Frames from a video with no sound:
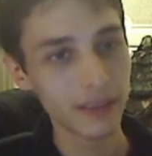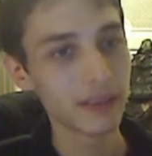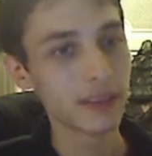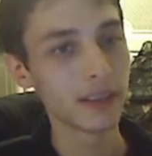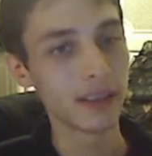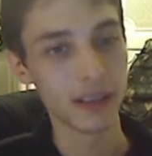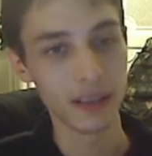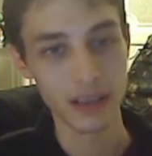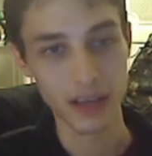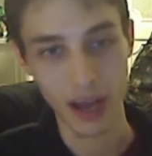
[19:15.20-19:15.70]

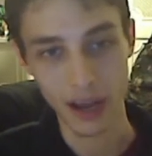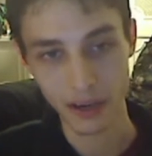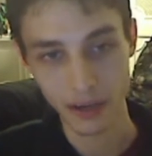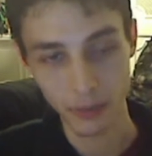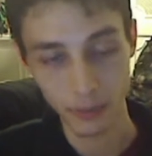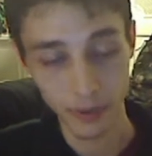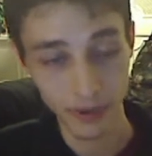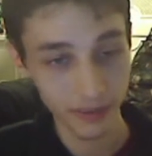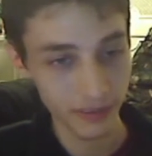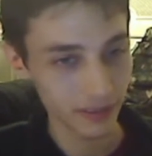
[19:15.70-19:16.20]

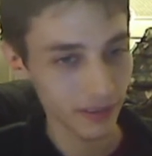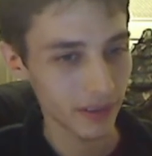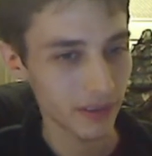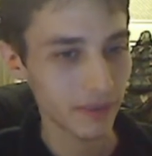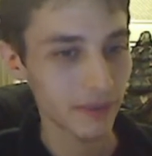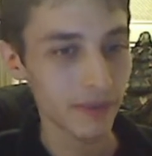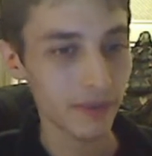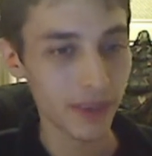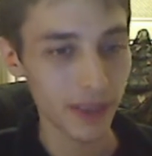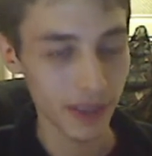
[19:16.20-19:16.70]
innocuous
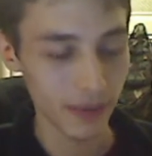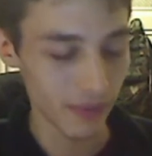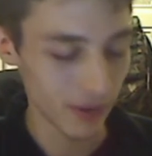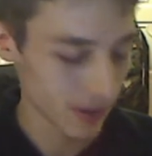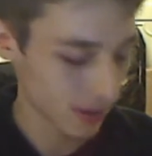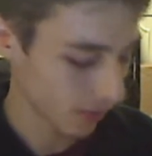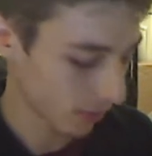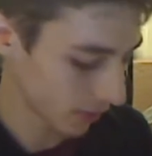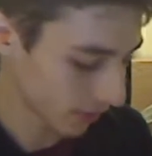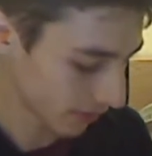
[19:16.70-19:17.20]

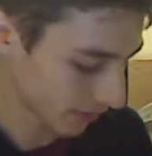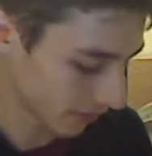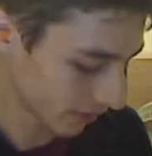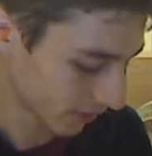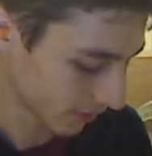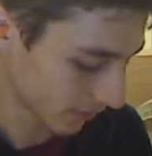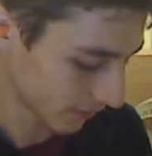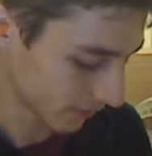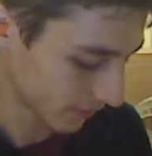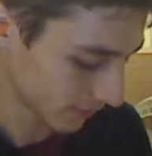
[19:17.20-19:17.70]
individuals
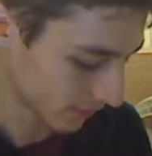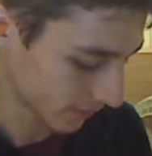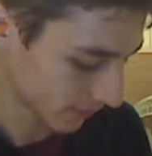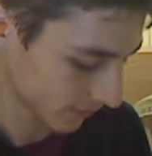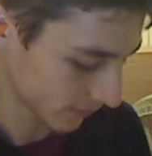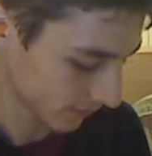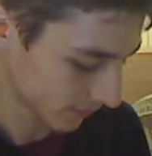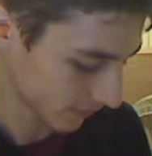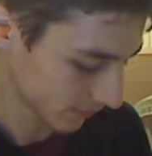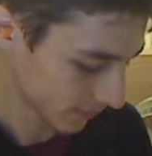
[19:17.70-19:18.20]

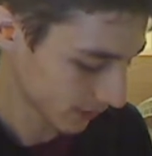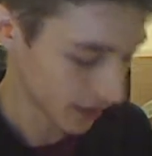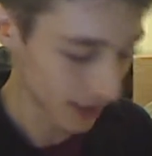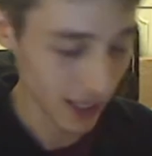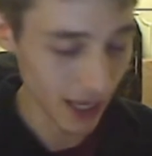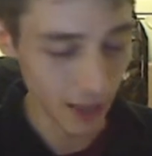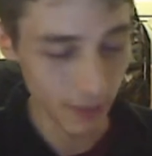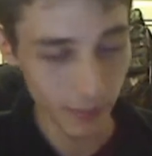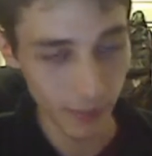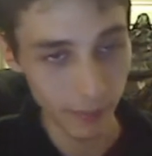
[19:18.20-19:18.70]
and
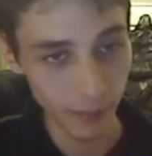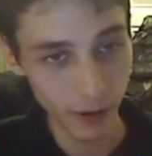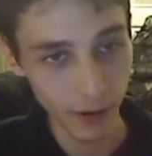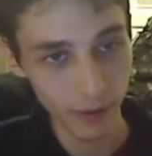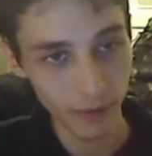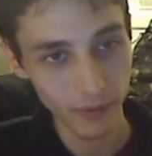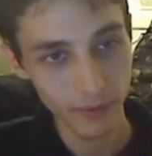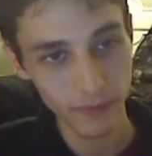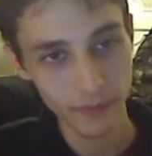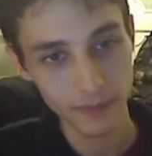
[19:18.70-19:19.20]

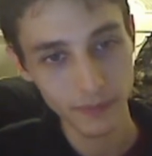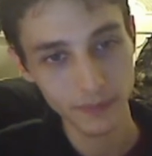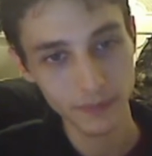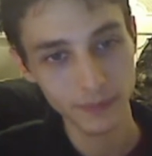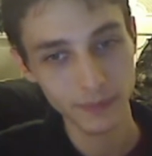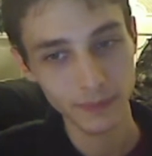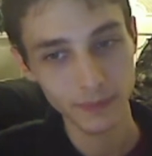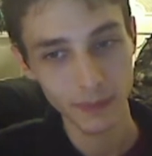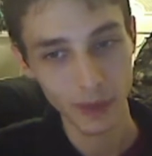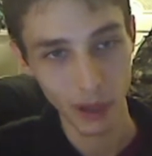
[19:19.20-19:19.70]
capable
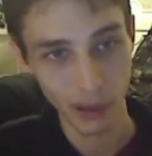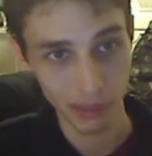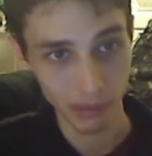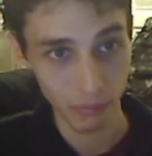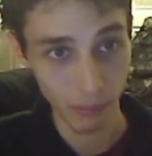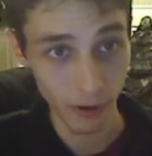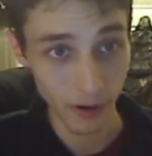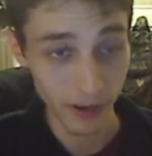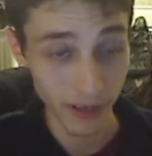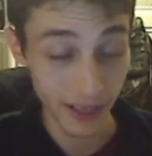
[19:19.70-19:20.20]
of
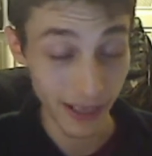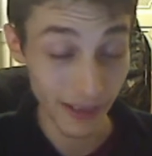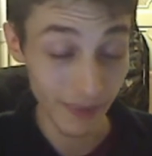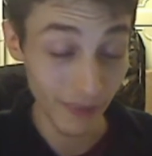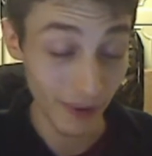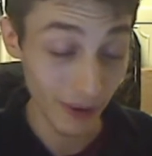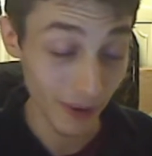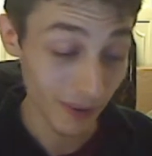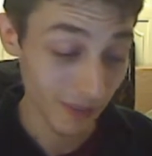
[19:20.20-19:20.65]
thwarting evil.